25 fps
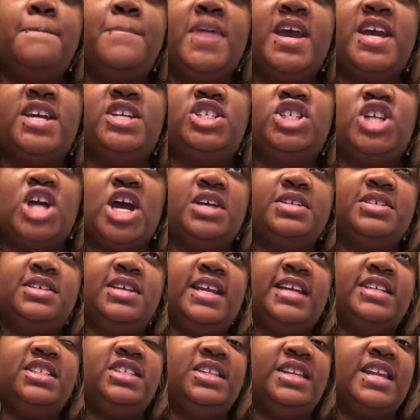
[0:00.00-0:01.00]
make sure
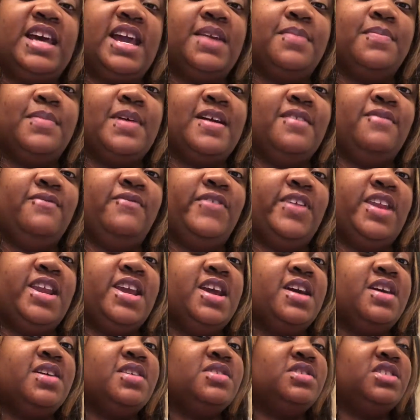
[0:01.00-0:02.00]
also that you like my
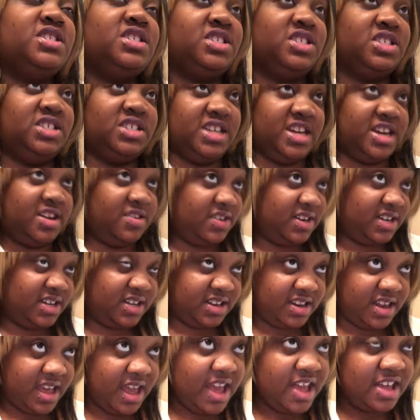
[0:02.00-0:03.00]
video,
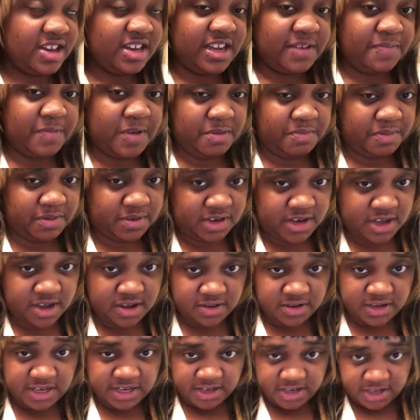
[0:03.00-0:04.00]
share it, let people
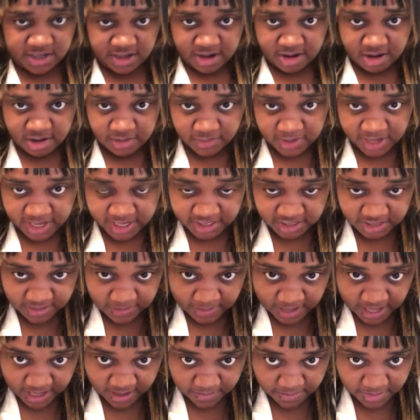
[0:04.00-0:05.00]
know that there are ways to
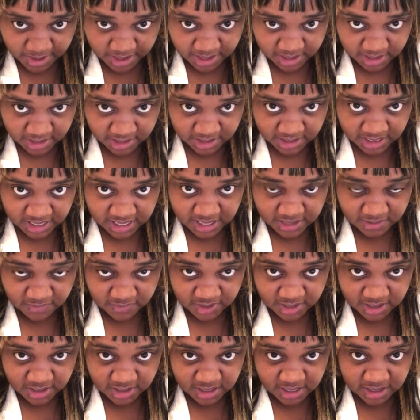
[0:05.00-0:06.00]
make money,
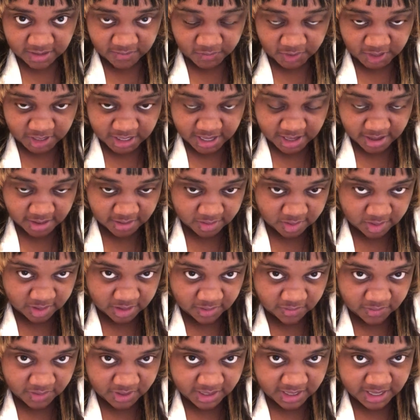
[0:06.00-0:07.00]
even if you're not old
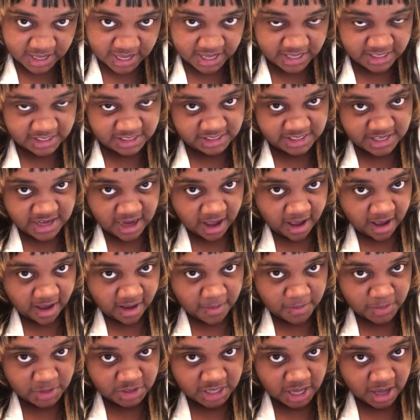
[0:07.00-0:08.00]
enough to get a
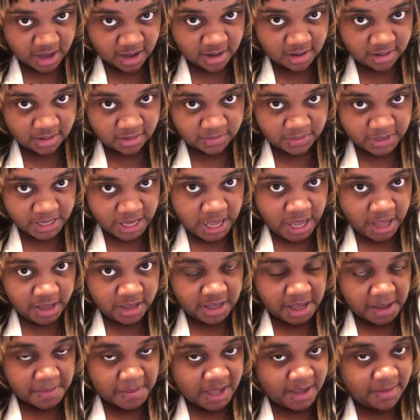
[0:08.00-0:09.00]
job,
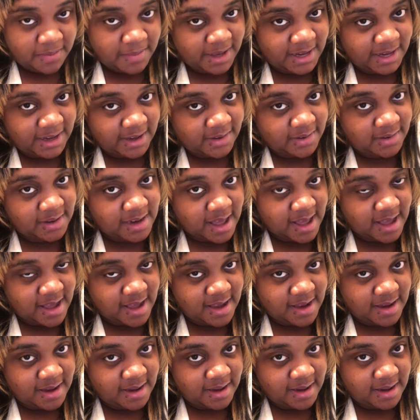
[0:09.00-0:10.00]
you can make money
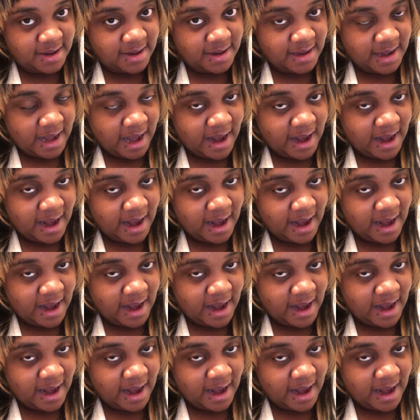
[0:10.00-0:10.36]
online.